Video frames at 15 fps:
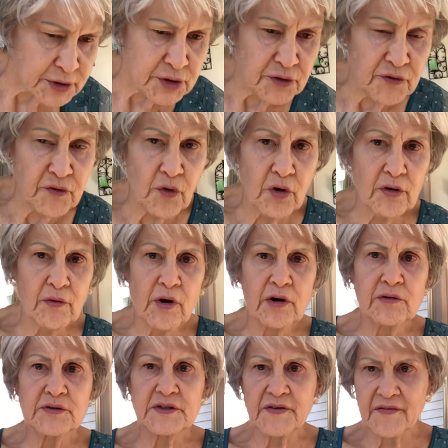do 4
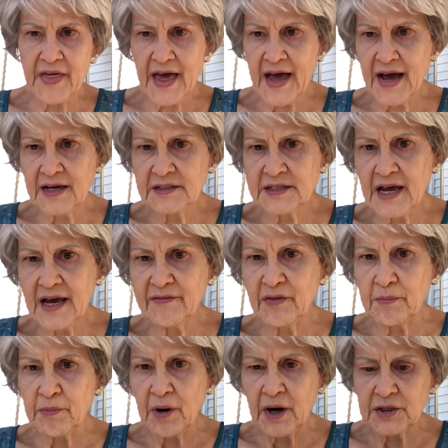rows of that to have the
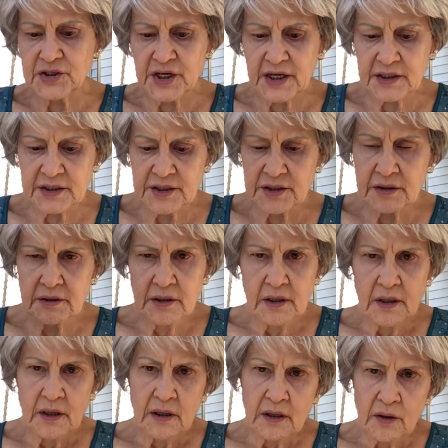project,
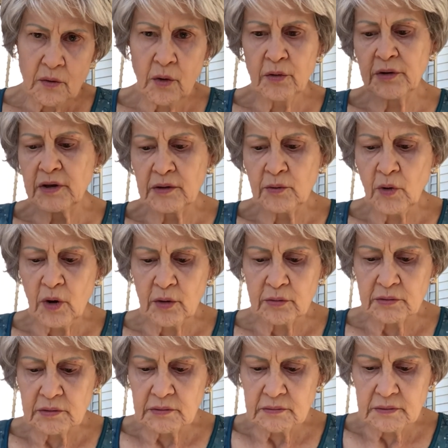quote unquote,
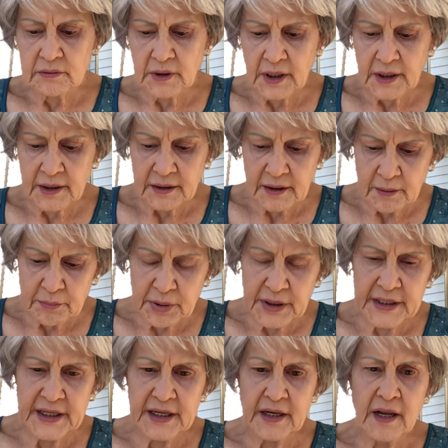
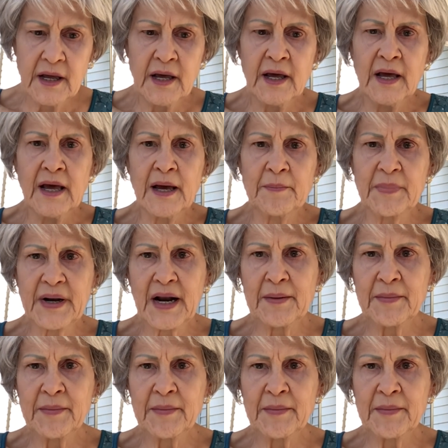complete, but I